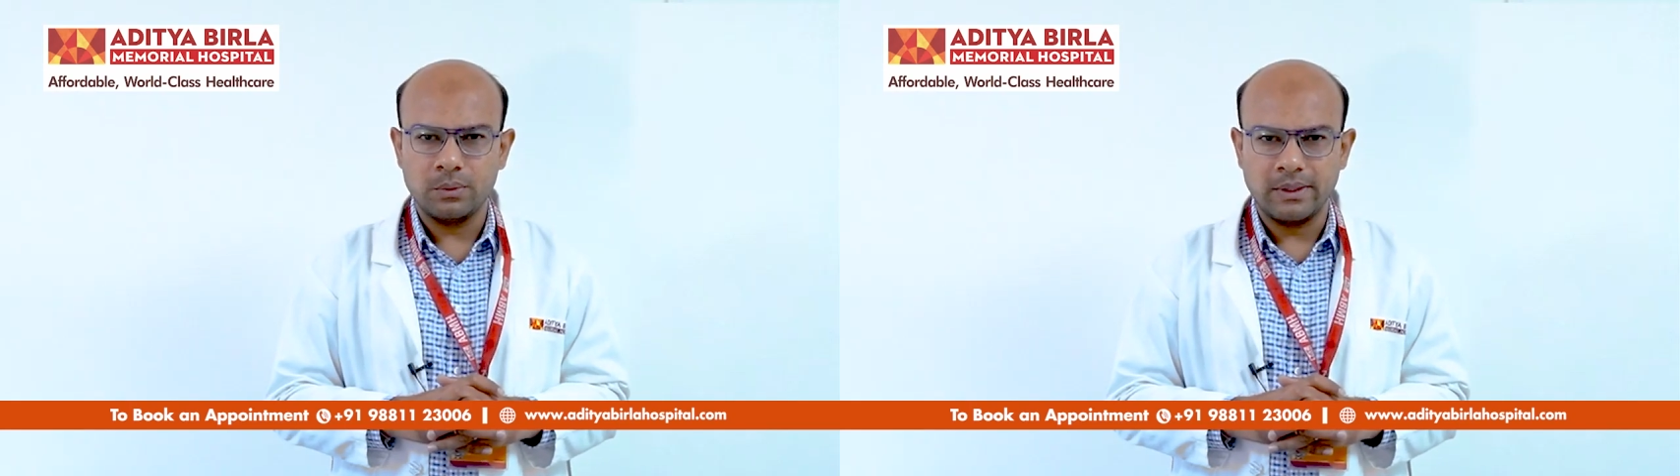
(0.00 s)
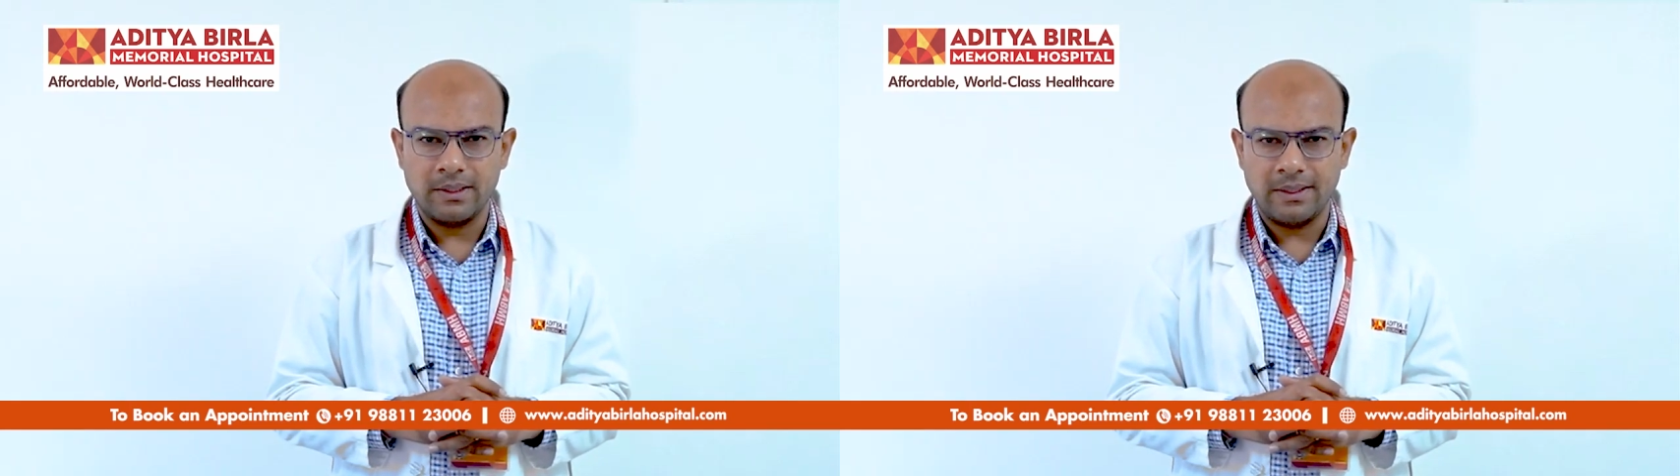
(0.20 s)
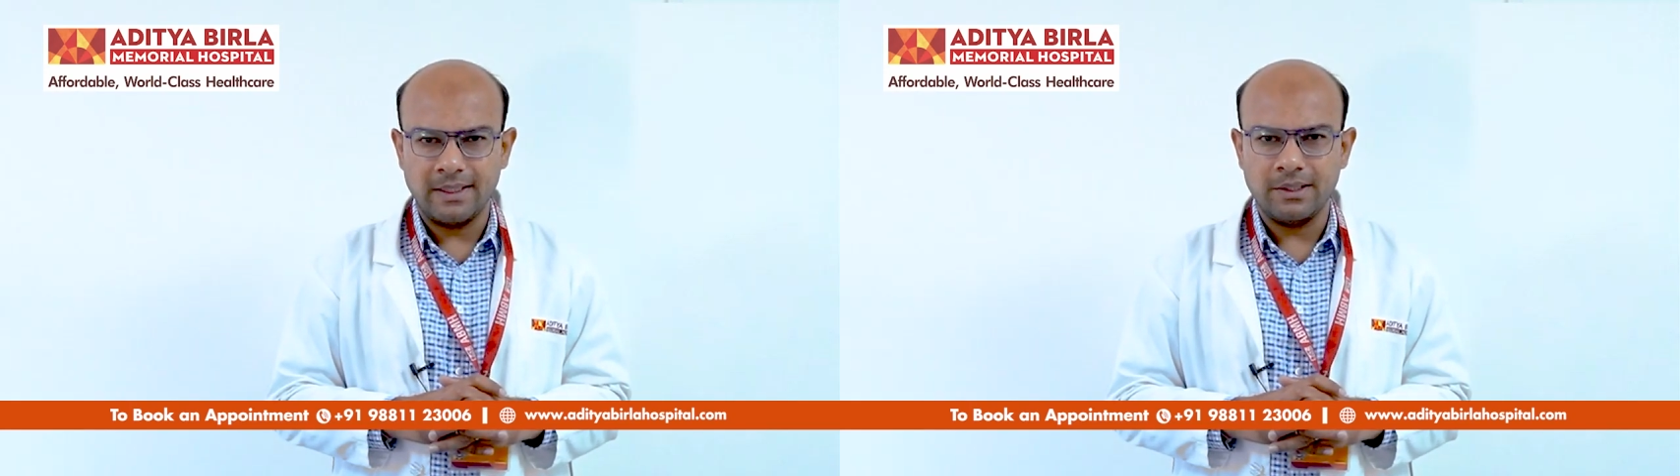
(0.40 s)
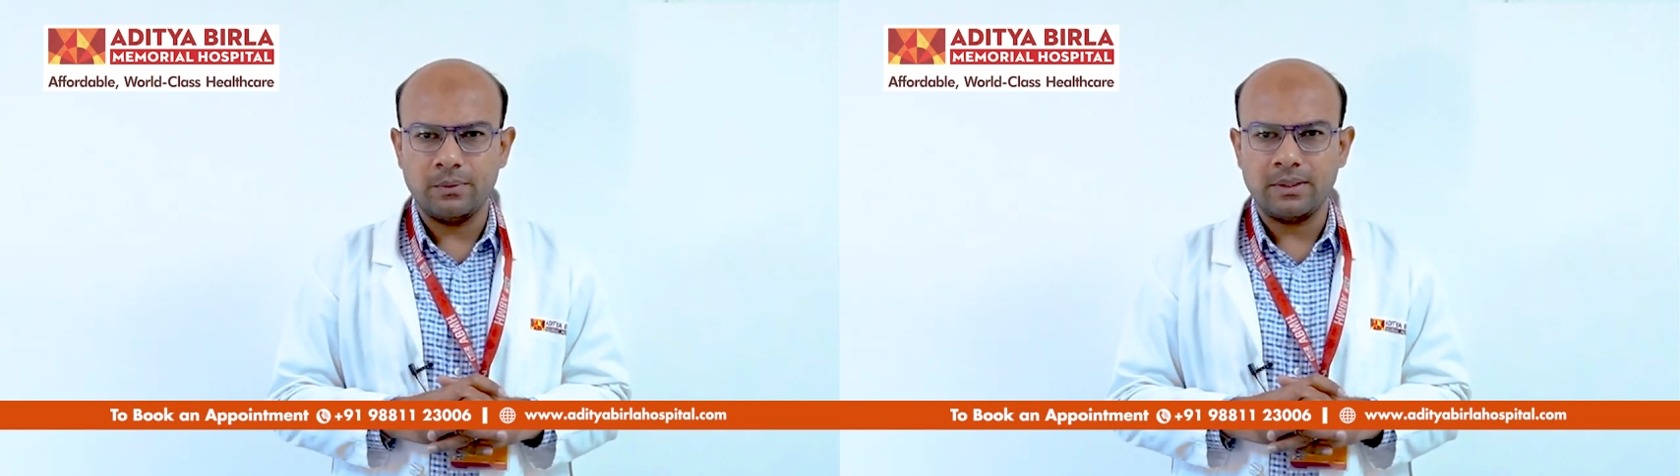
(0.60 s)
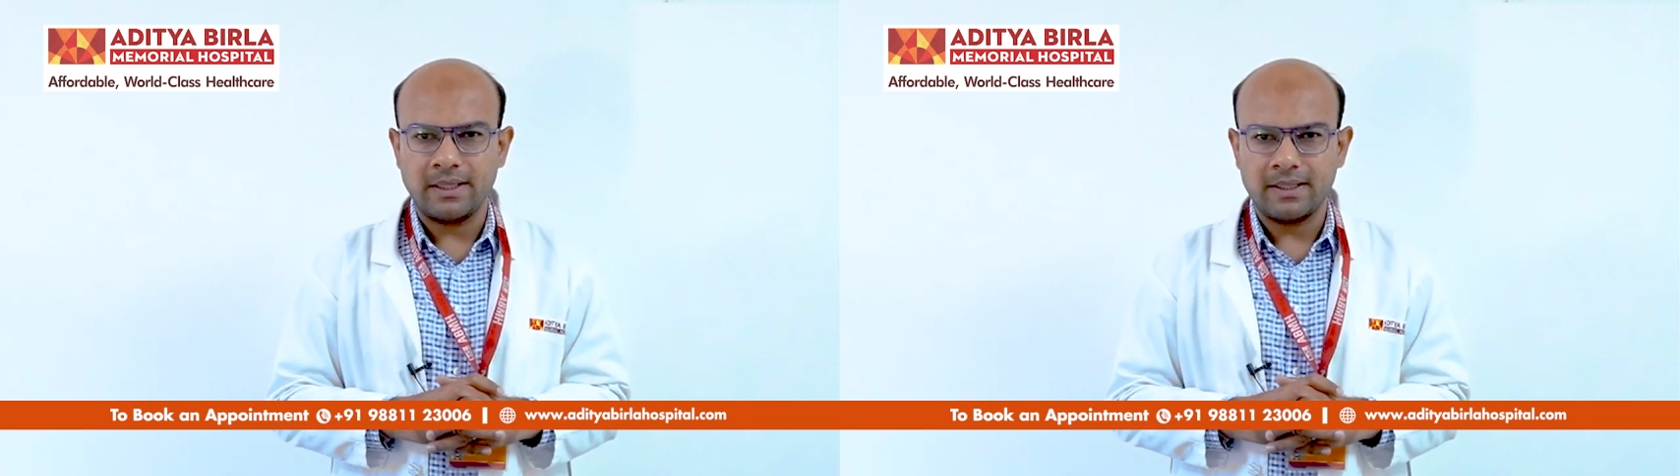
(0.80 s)
their daily
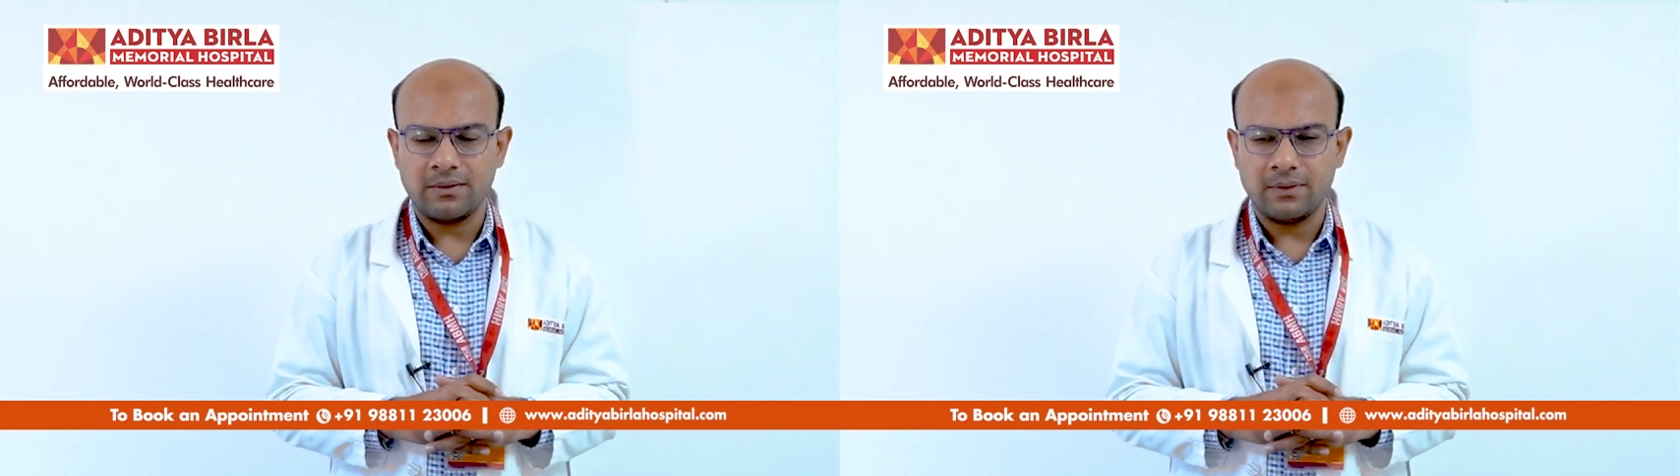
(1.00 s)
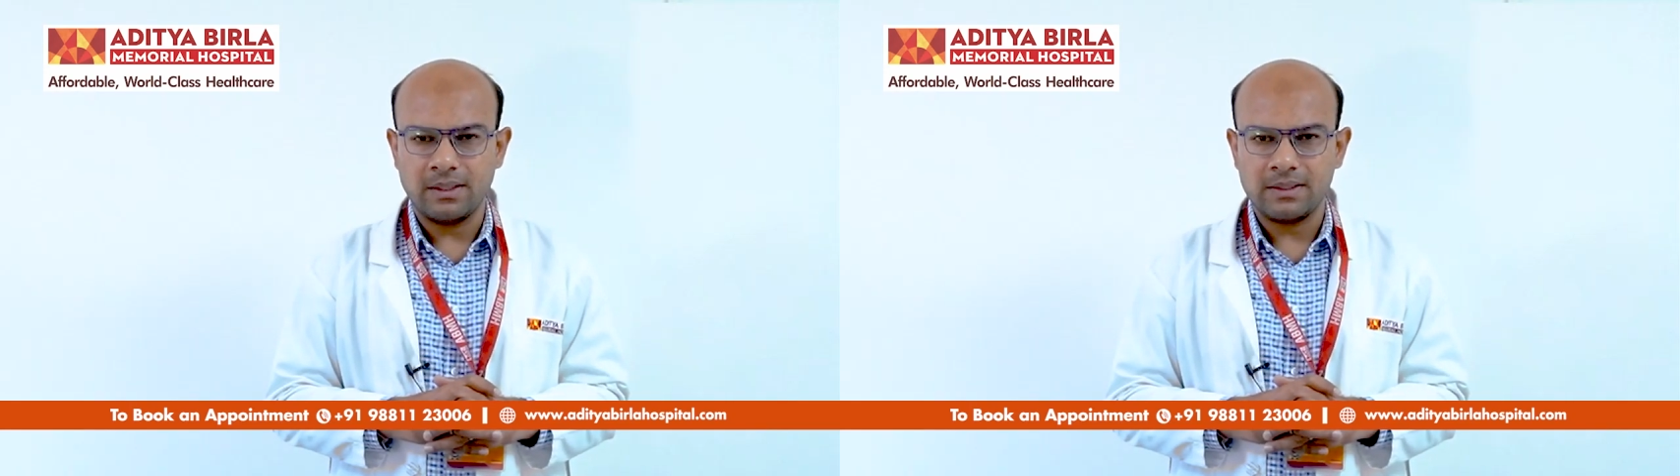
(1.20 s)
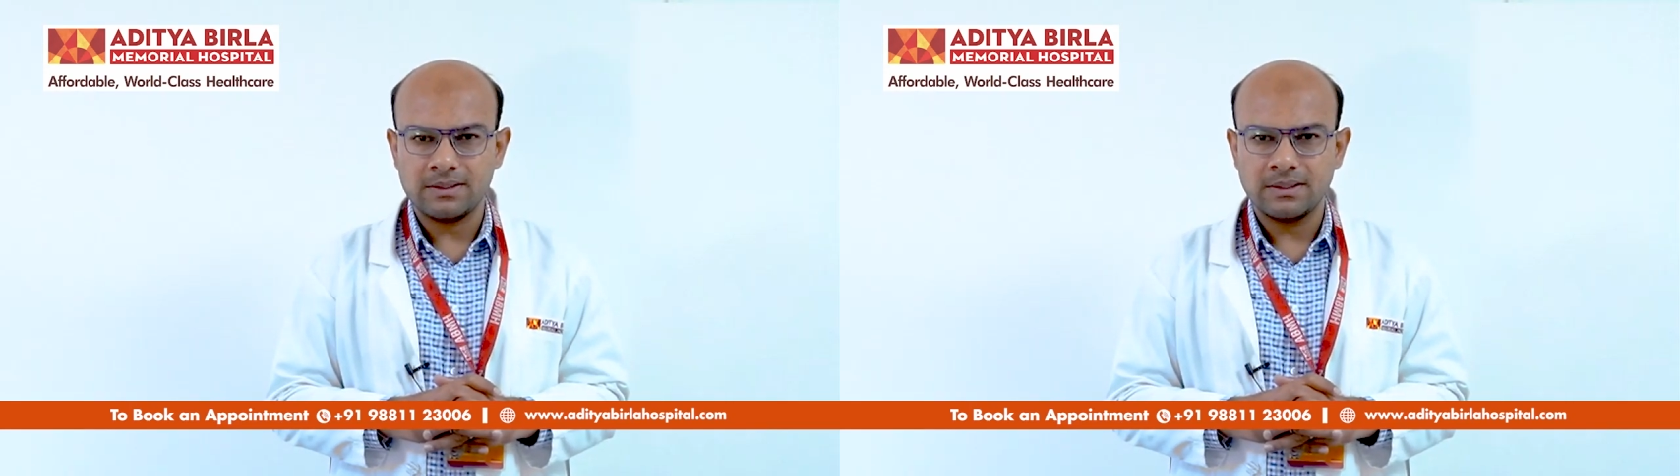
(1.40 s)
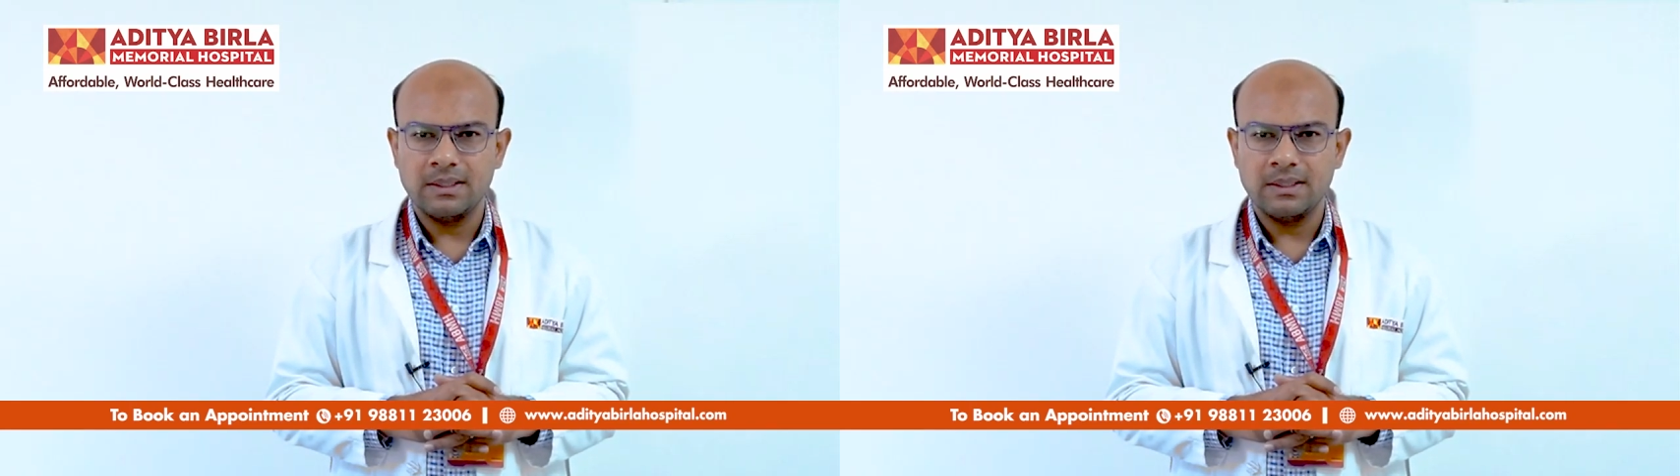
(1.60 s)
routine activities.